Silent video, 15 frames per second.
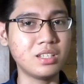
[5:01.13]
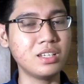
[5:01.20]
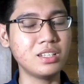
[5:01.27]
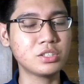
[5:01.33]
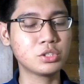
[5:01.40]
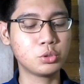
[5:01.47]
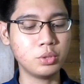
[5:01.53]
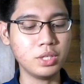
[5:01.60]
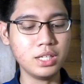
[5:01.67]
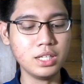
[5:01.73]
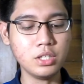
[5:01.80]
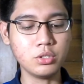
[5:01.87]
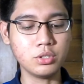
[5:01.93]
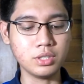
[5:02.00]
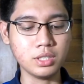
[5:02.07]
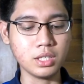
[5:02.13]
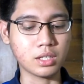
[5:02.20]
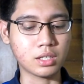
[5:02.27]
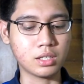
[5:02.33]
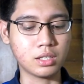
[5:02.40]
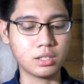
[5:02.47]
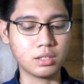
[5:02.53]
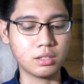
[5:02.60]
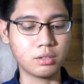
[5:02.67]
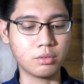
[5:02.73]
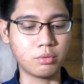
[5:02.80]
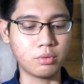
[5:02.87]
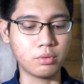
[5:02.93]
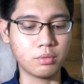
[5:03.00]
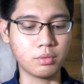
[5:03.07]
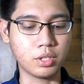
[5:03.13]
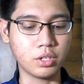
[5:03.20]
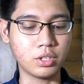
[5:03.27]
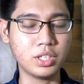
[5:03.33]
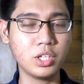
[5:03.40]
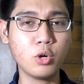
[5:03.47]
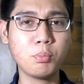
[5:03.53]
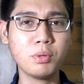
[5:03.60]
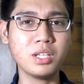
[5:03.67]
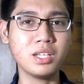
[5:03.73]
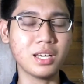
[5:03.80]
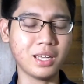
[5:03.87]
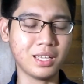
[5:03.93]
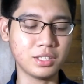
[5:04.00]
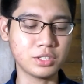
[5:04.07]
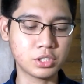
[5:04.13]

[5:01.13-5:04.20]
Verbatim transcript: it's really unique and the opening I can